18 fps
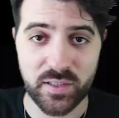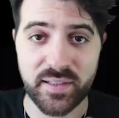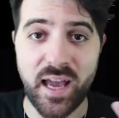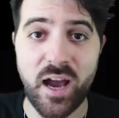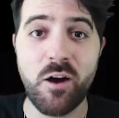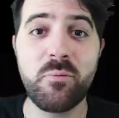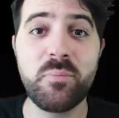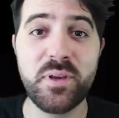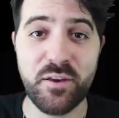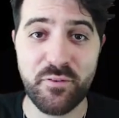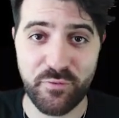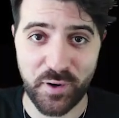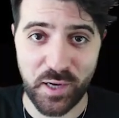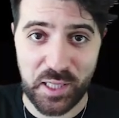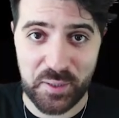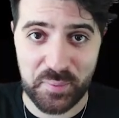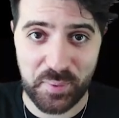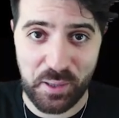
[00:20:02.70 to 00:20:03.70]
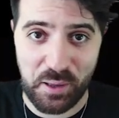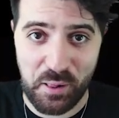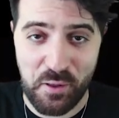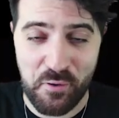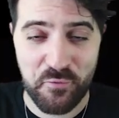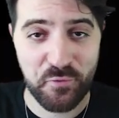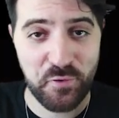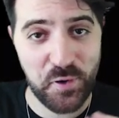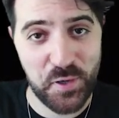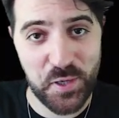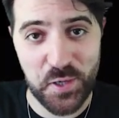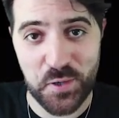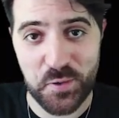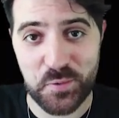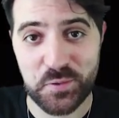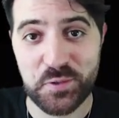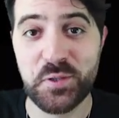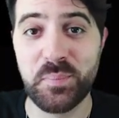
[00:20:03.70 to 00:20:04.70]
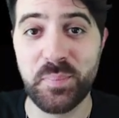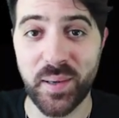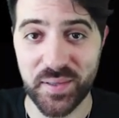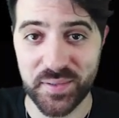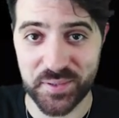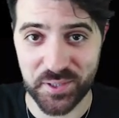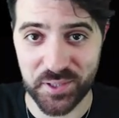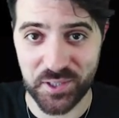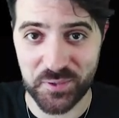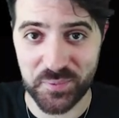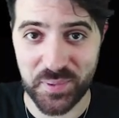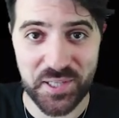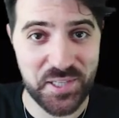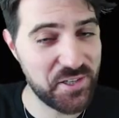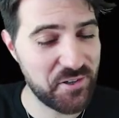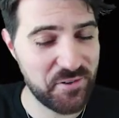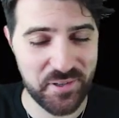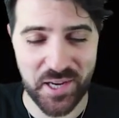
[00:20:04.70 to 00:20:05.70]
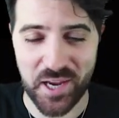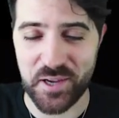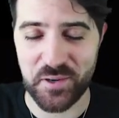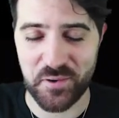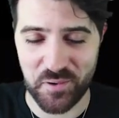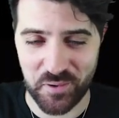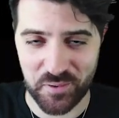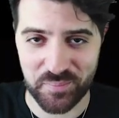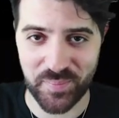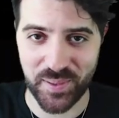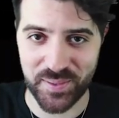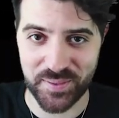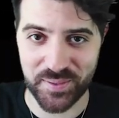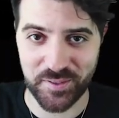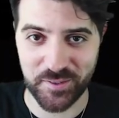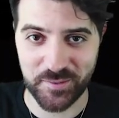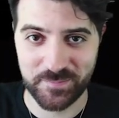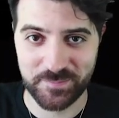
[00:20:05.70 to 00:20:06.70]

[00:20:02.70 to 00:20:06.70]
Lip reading: now be available for you to bundle when you create your own bundle.